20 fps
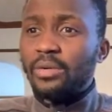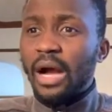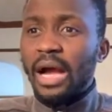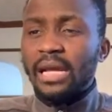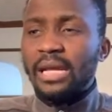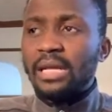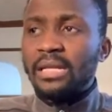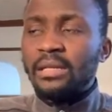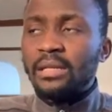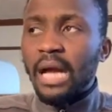I
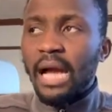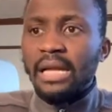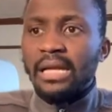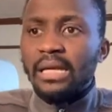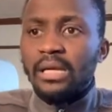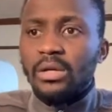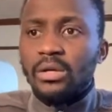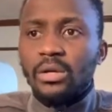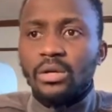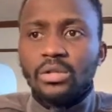
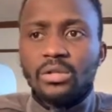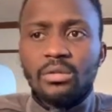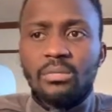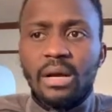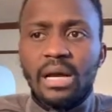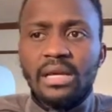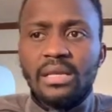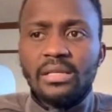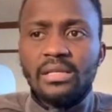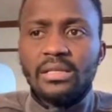can go to
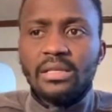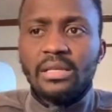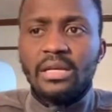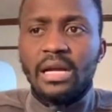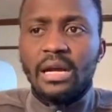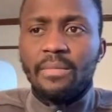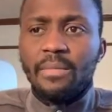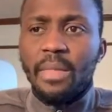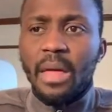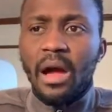my
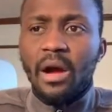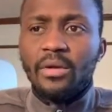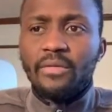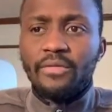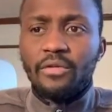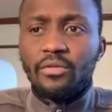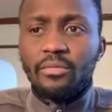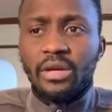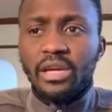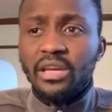Instagram now,
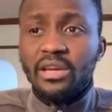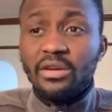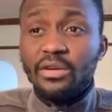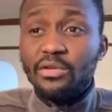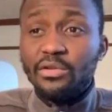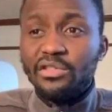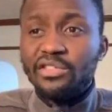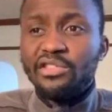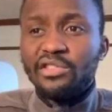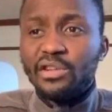if you're making
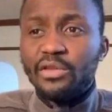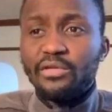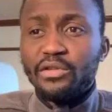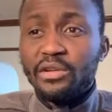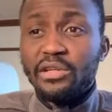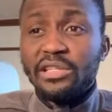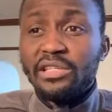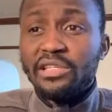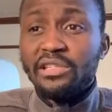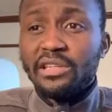good use of
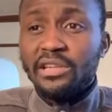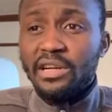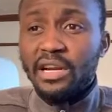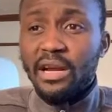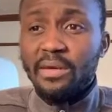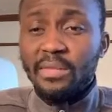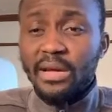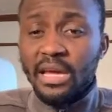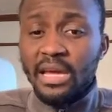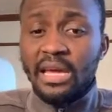your
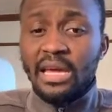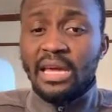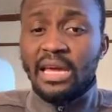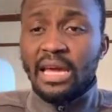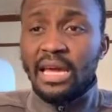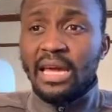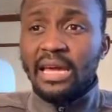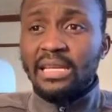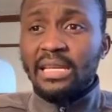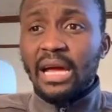Instagram,
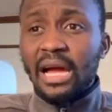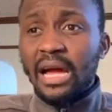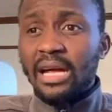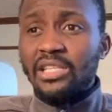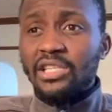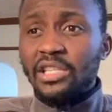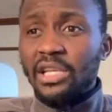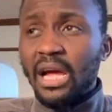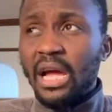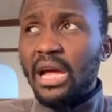and
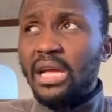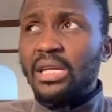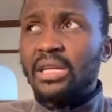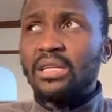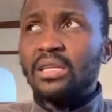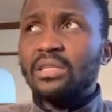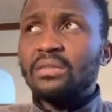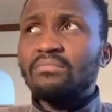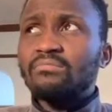hashtag